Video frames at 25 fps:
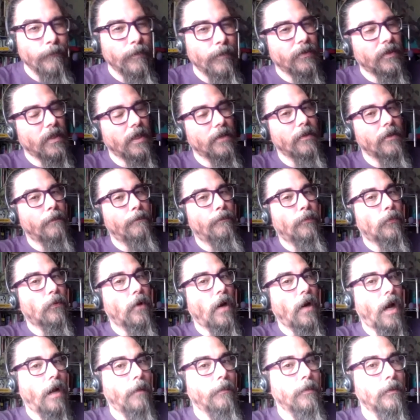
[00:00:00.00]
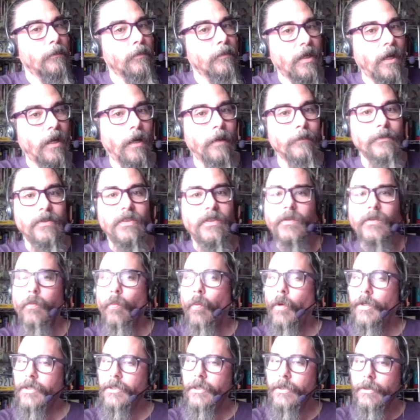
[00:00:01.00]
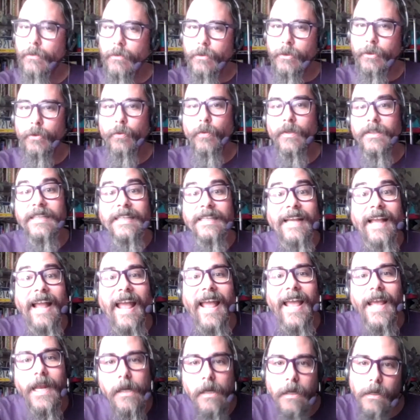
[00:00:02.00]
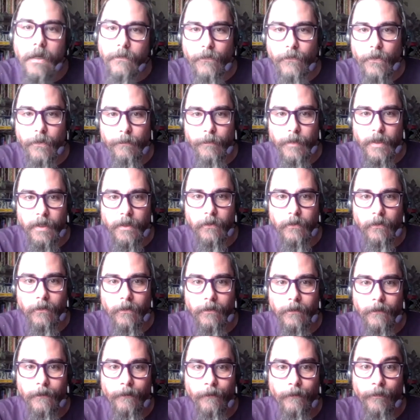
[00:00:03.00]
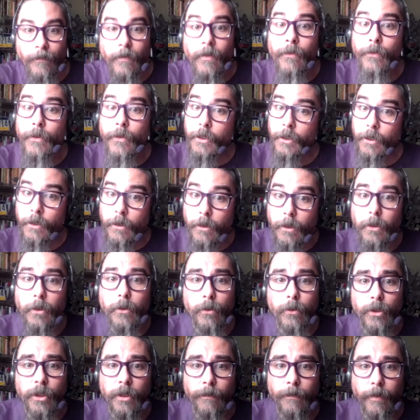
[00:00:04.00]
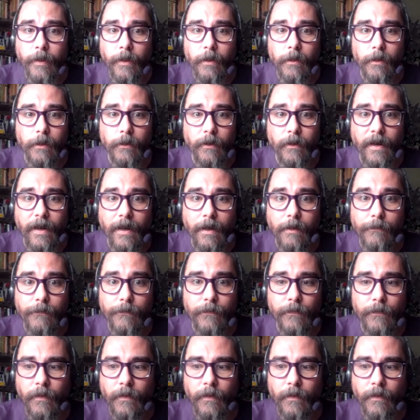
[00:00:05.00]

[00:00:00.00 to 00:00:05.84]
Then the problem comes is, what do you do at the end of the meal? The conclusion paragraph.